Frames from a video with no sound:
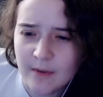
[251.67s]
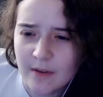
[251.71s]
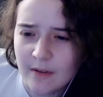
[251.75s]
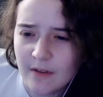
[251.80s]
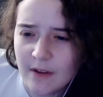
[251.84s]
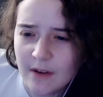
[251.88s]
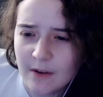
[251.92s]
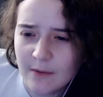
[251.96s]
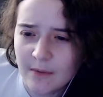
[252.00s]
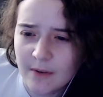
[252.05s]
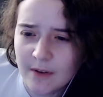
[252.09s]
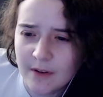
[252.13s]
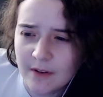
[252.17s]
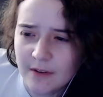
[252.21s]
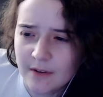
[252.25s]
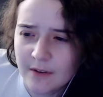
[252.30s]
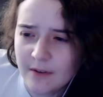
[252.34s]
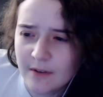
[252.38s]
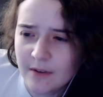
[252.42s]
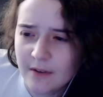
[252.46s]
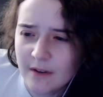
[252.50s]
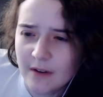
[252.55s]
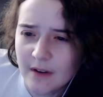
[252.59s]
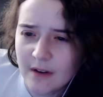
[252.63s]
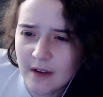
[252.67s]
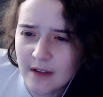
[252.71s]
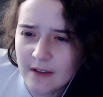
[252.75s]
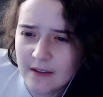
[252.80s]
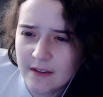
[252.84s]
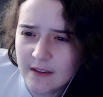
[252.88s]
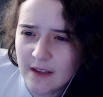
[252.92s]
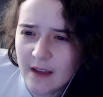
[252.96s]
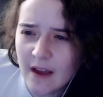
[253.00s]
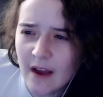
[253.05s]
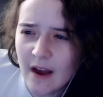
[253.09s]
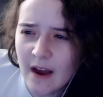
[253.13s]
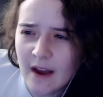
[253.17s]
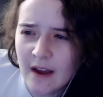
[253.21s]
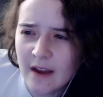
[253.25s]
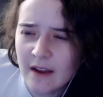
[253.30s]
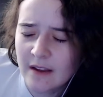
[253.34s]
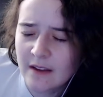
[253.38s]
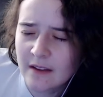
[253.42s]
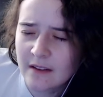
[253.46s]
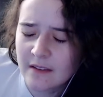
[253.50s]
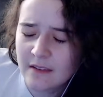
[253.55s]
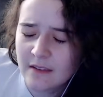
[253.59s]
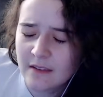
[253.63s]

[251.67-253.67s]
But like when you do it against AI,